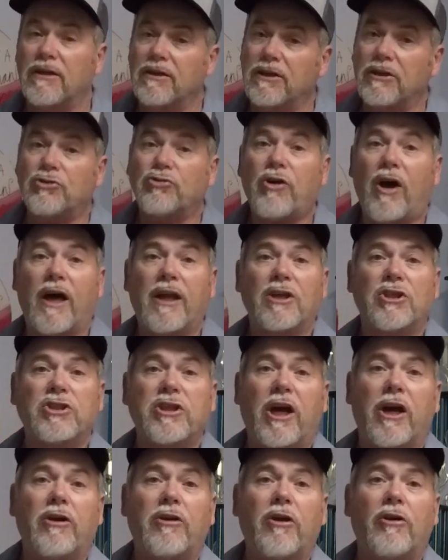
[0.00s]
Just trying to
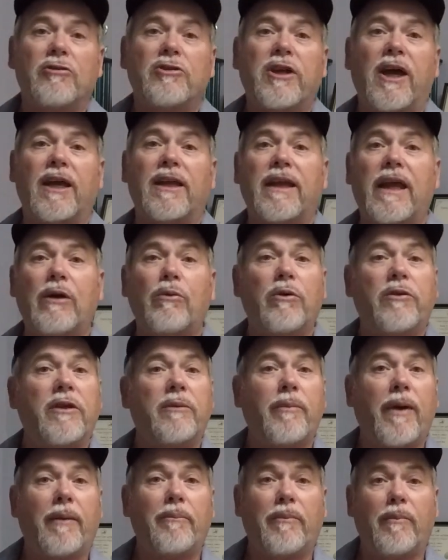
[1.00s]
share another technique with
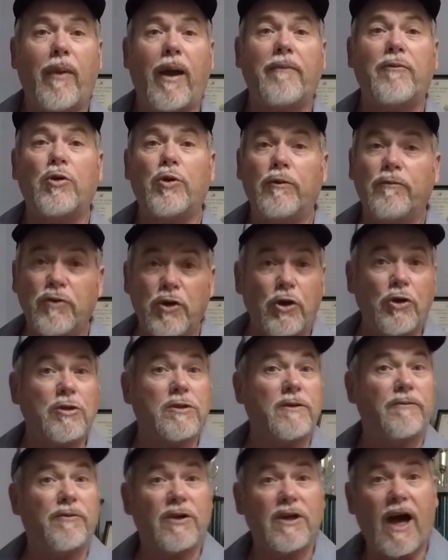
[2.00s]
you. Maybe you've
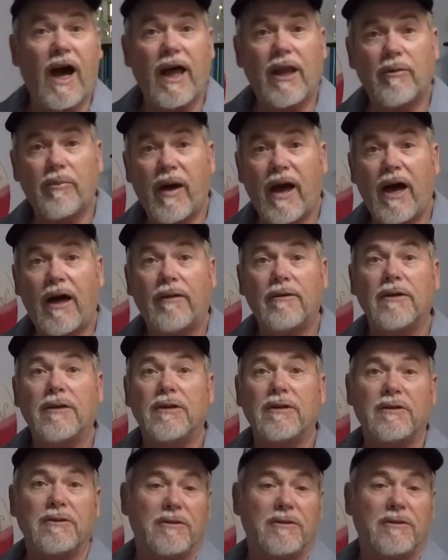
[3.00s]
used and forgot about.